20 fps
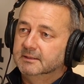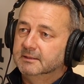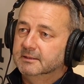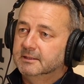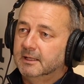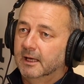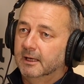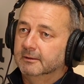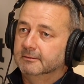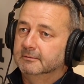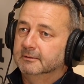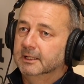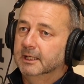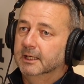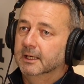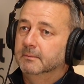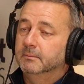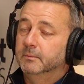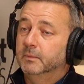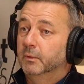Right. So
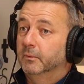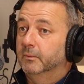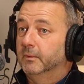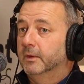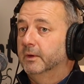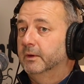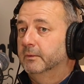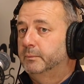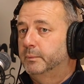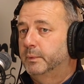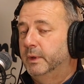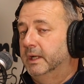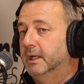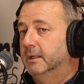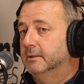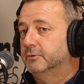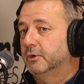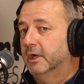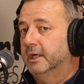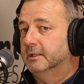
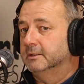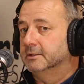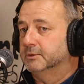print trade